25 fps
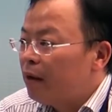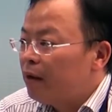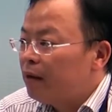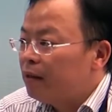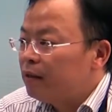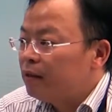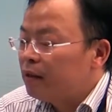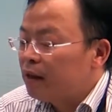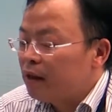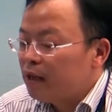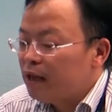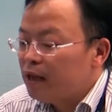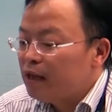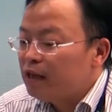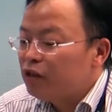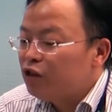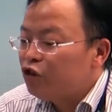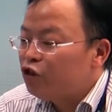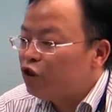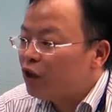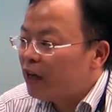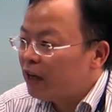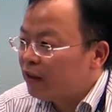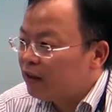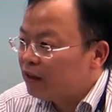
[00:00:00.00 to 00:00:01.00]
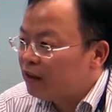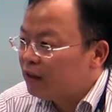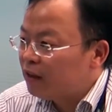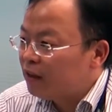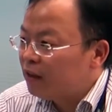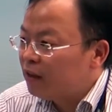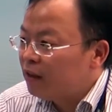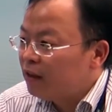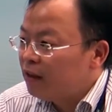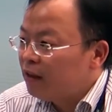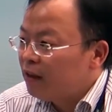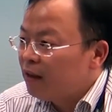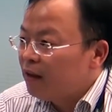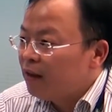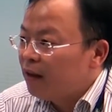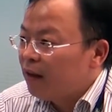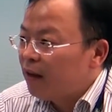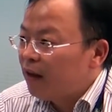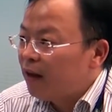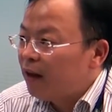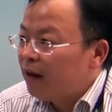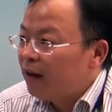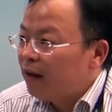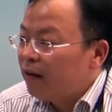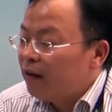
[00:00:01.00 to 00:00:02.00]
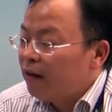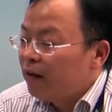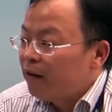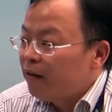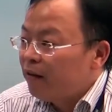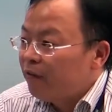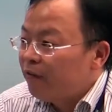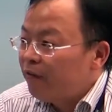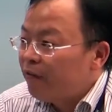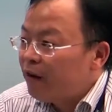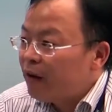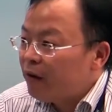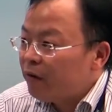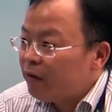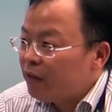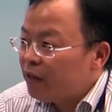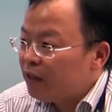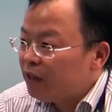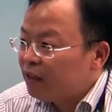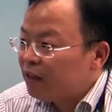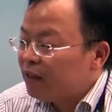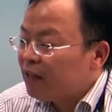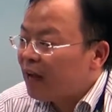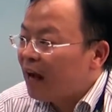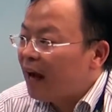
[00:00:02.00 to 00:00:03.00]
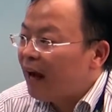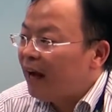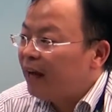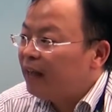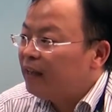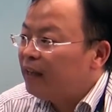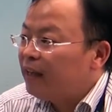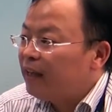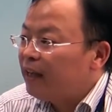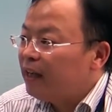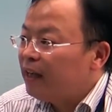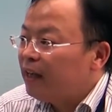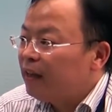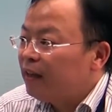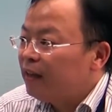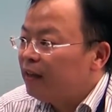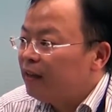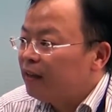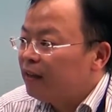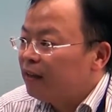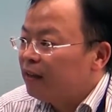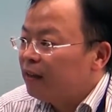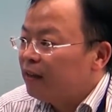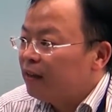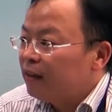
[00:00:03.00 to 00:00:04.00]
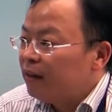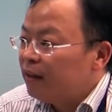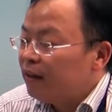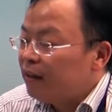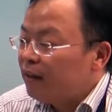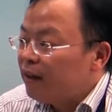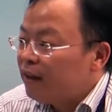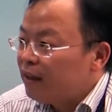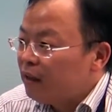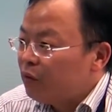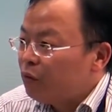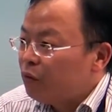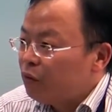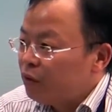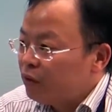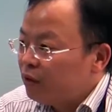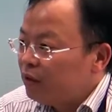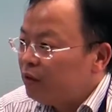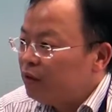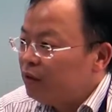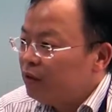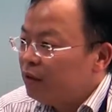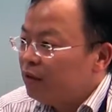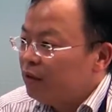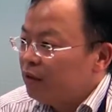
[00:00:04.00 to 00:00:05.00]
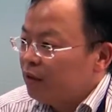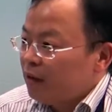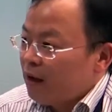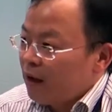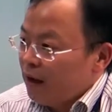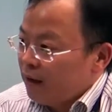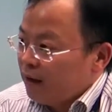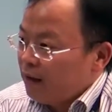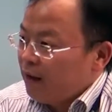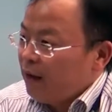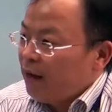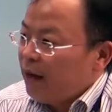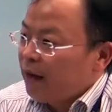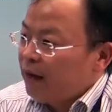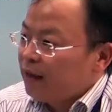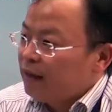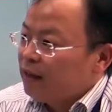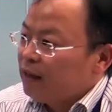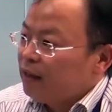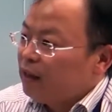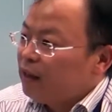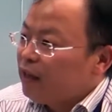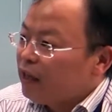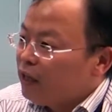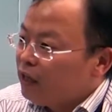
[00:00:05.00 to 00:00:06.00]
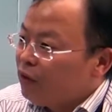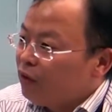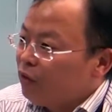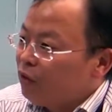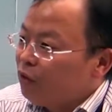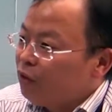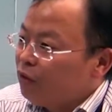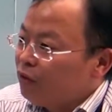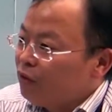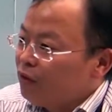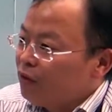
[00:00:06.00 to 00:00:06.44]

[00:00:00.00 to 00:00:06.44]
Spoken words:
is inject a very tiny liquid like a needle,